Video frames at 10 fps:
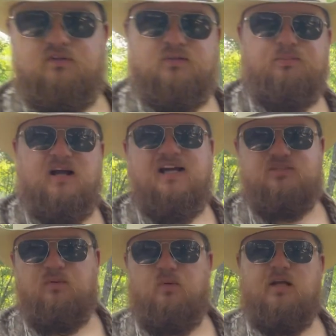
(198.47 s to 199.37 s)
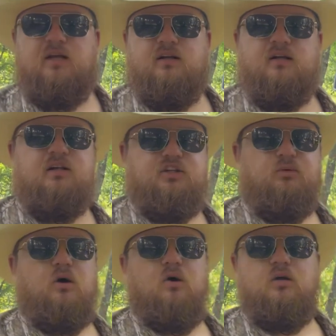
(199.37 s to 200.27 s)
the price point,
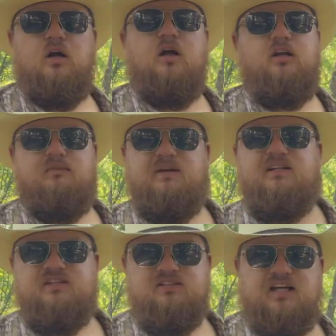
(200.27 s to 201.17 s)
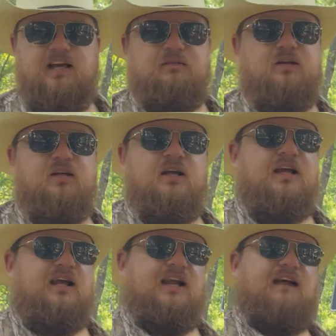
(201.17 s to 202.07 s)
you are not going to beat this camera.
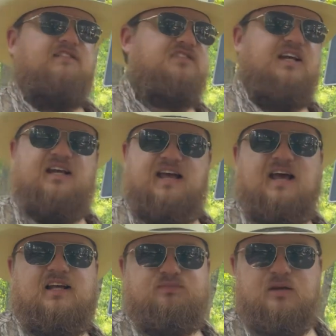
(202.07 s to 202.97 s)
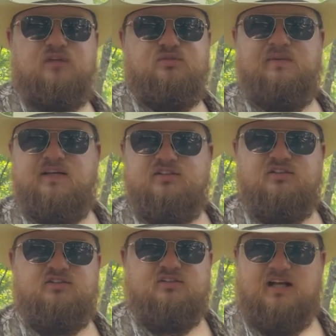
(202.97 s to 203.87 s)
And I've seen guys post
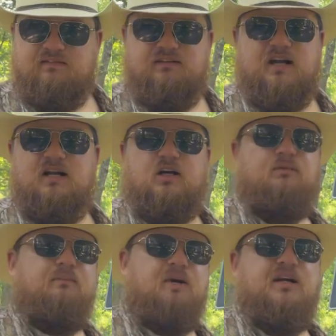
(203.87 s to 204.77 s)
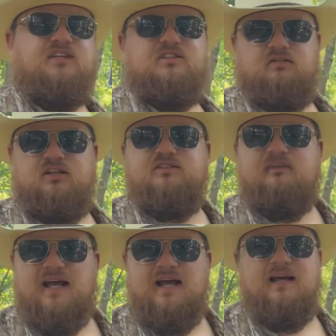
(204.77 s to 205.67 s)
pictures. I've even got a couple of buddies that run some
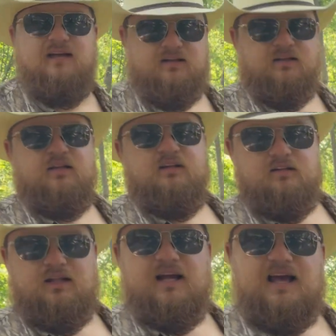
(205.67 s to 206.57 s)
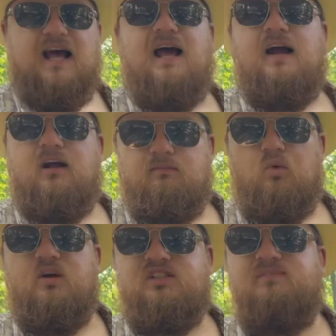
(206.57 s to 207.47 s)
higher,
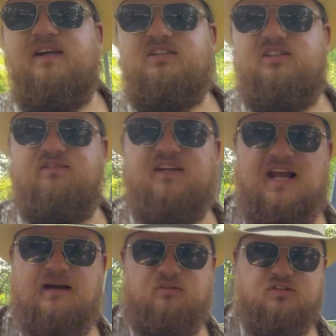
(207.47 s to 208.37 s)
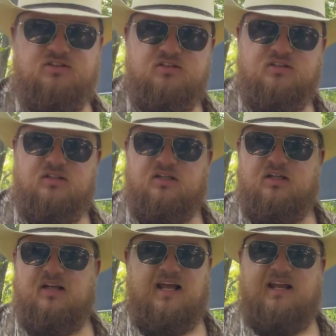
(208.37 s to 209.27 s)
more expensive cameras,
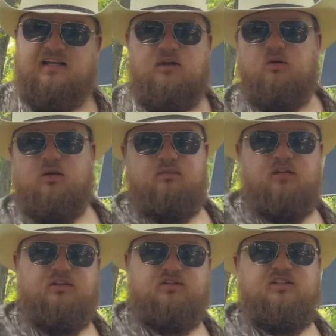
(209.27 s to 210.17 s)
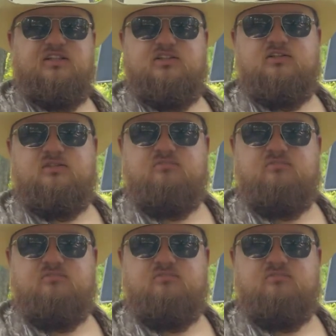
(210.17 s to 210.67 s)
and it don't come close to this.